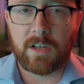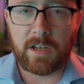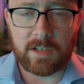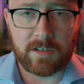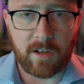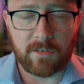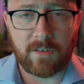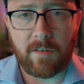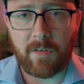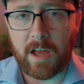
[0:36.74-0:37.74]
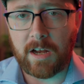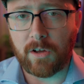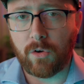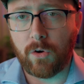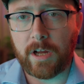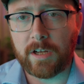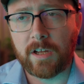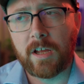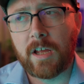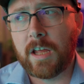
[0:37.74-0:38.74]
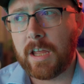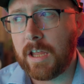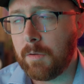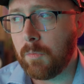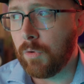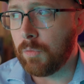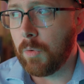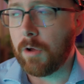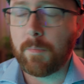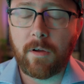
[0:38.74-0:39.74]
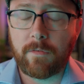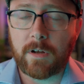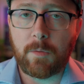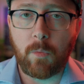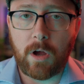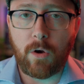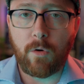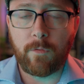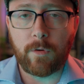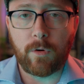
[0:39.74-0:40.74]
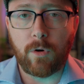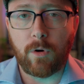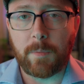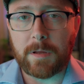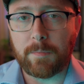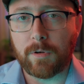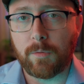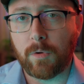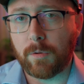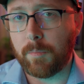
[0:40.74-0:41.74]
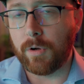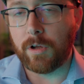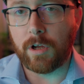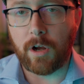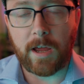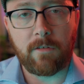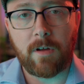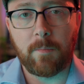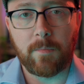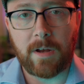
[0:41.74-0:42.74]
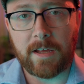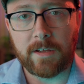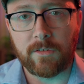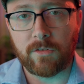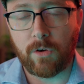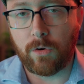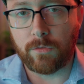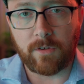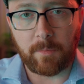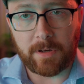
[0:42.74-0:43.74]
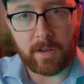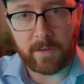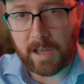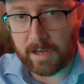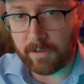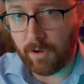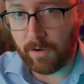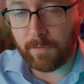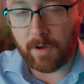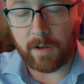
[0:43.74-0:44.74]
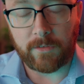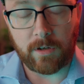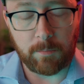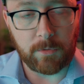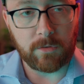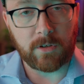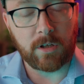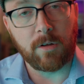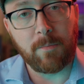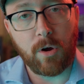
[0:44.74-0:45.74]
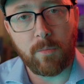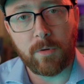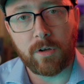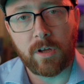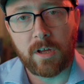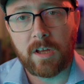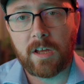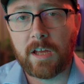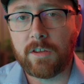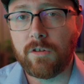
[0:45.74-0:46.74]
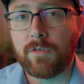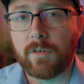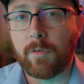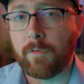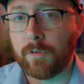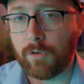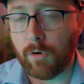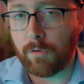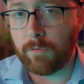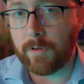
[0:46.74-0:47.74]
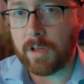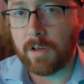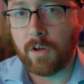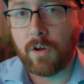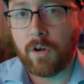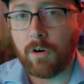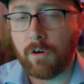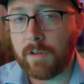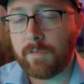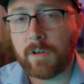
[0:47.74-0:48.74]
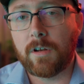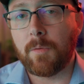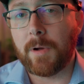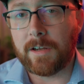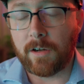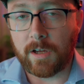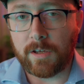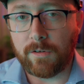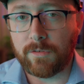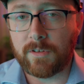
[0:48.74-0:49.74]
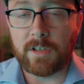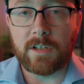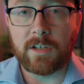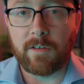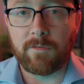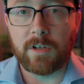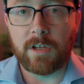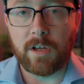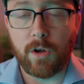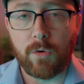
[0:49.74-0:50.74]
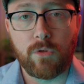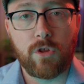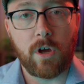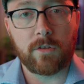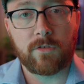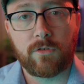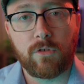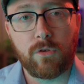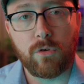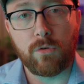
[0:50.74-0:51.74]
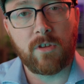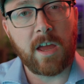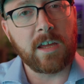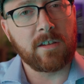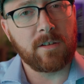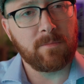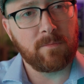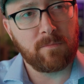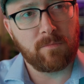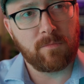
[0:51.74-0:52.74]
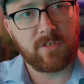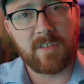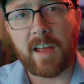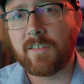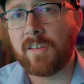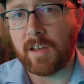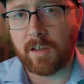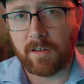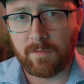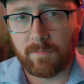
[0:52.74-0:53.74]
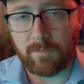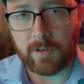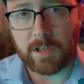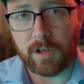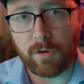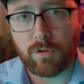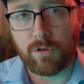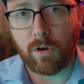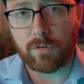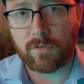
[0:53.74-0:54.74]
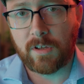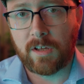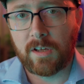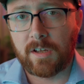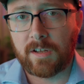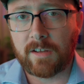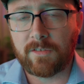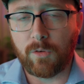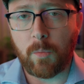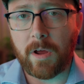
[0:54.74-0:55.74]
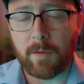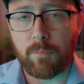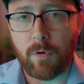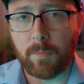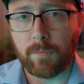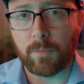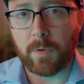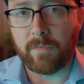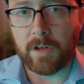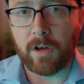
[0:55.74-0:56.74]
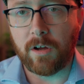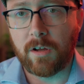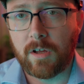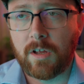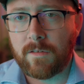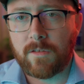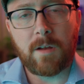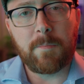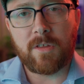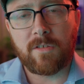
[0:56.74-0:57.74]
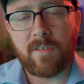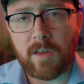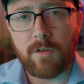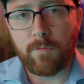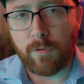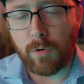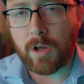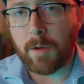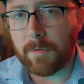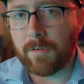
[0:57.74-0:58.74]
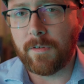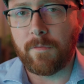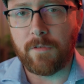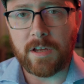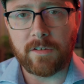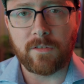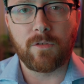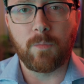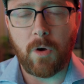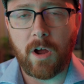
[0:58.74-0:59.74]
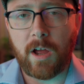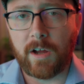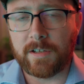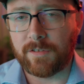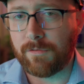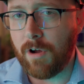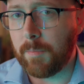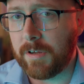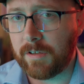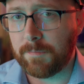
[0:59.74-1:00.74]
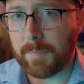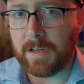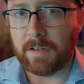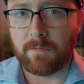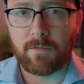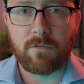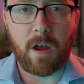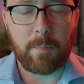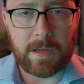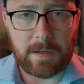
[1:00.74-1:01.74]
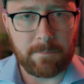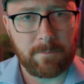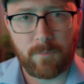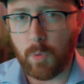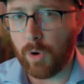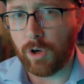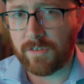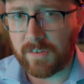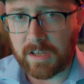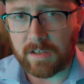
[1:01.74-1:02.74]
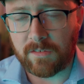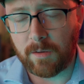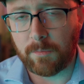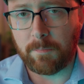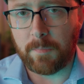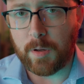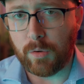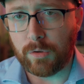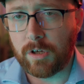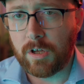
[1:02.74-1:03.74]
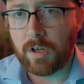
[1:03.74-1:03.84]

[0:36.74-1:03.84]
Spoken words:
It does have a helicoid. It would work perfectly well for people that want to put a Leica M lens on something like the Canon R5 that I'm using at the moment and use it for photography, or even in the way that I used it in that video, just to take static video shots. That's not where the problems with it are. So let me just take you through a couple of the reasons why I described it as being crappy quality in terms of build.